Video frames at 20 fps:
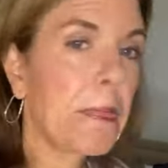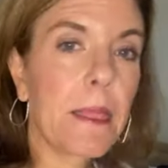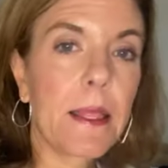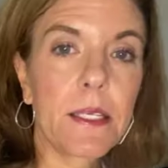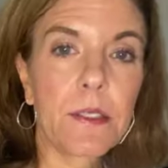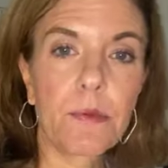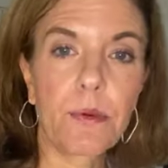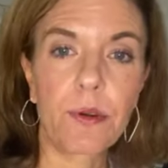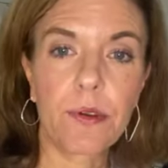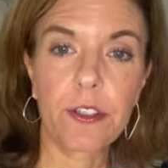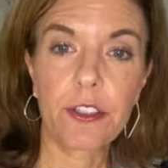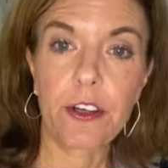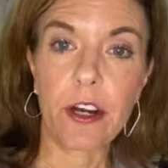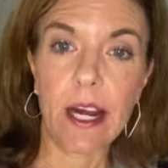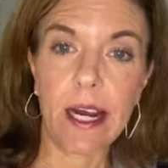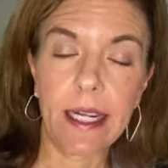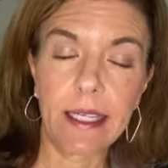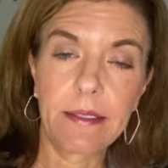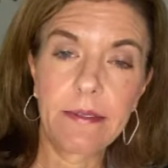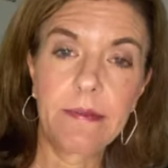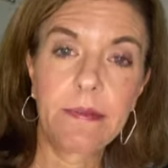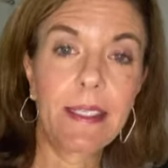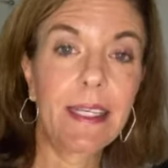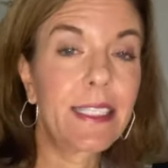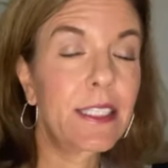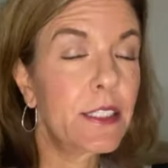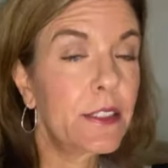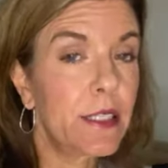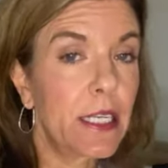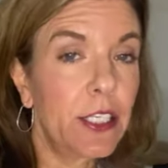it's worth a try,
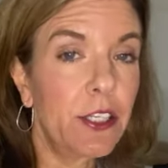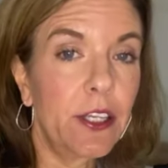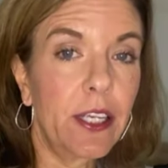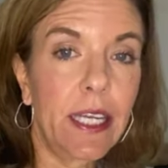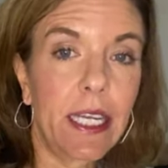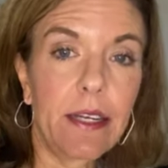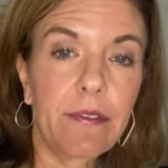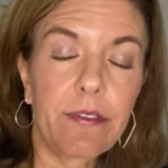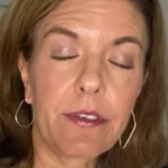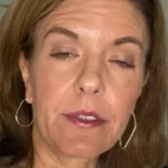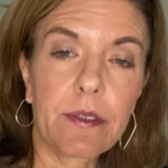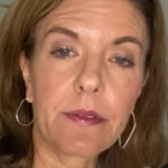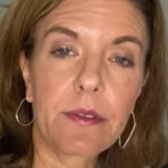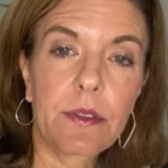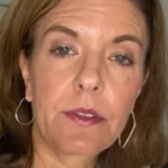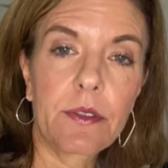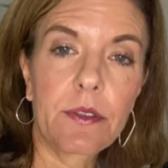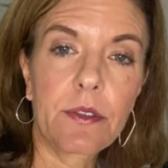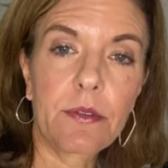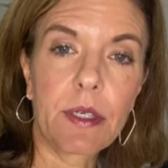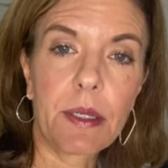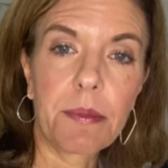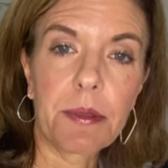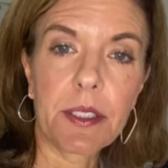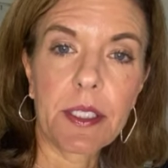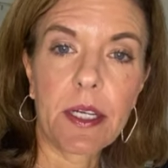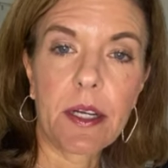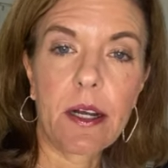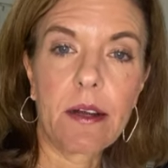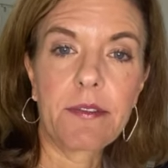it's, and you can get it for
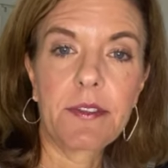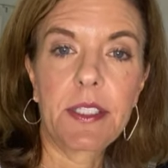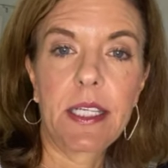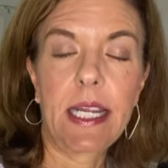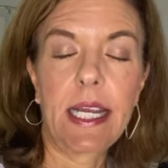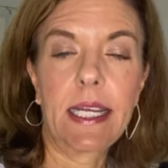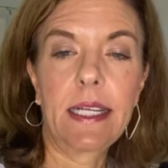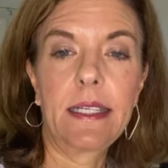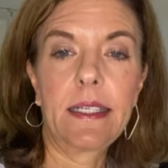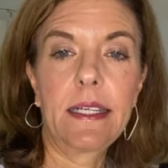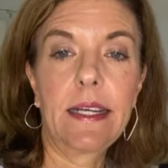20% off today.